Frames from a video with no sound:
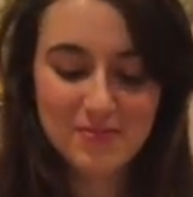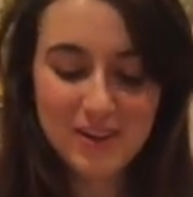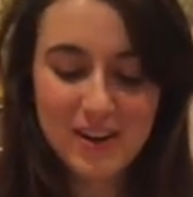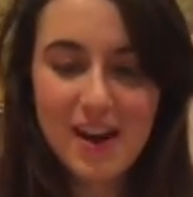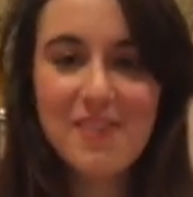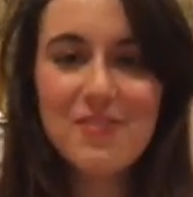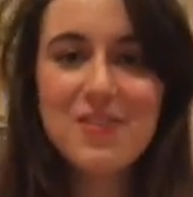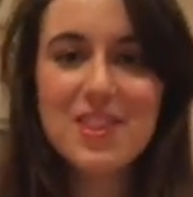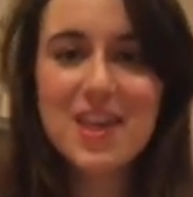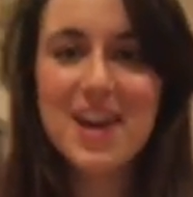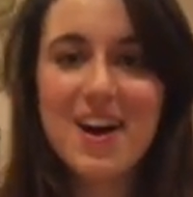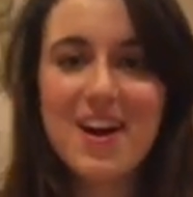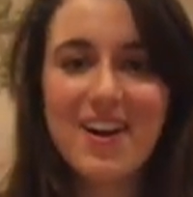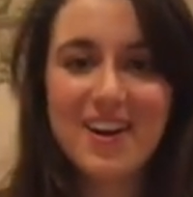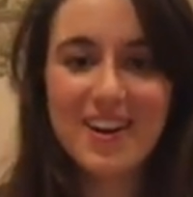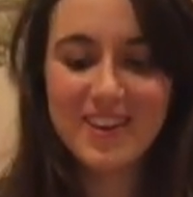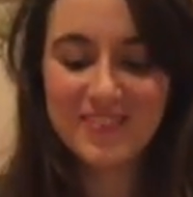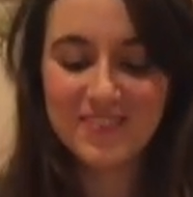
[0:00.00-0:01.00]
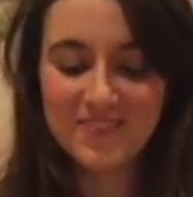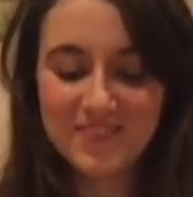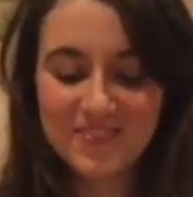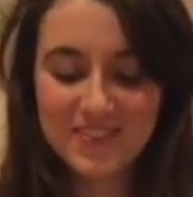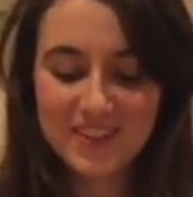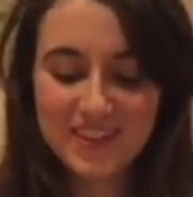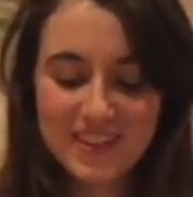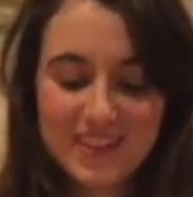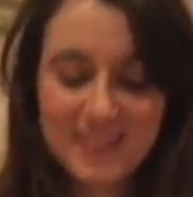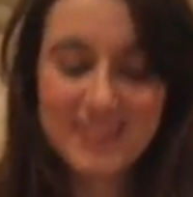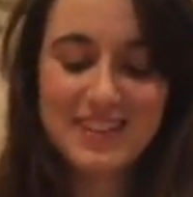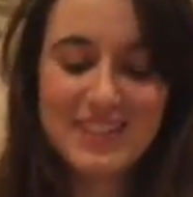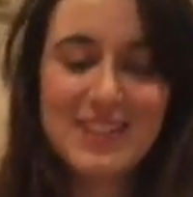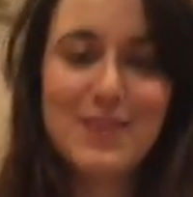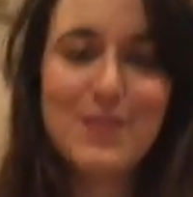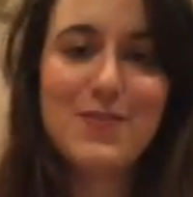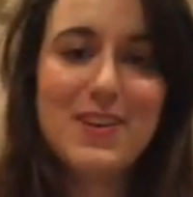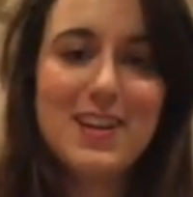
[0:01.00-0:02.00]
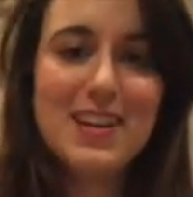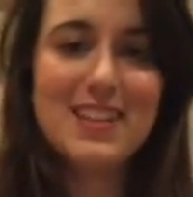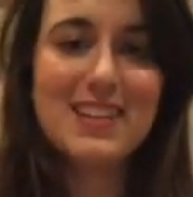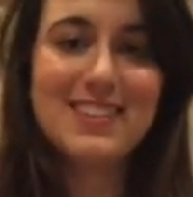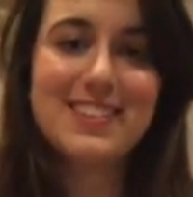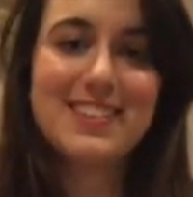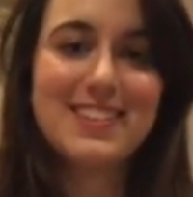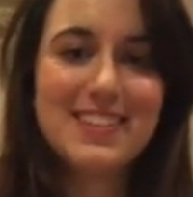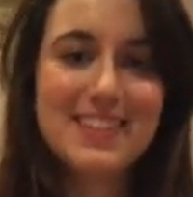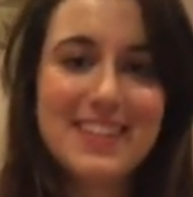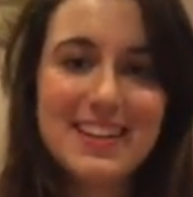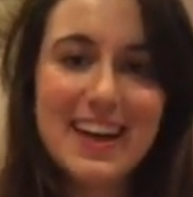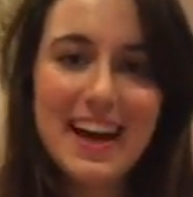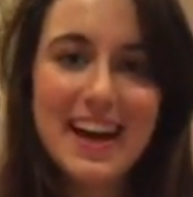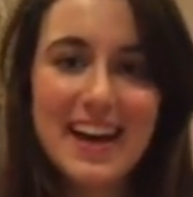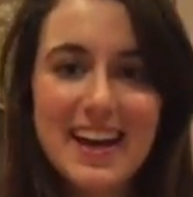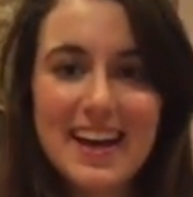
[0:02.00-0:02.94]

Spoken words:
whatever they are, they're finished. Yay!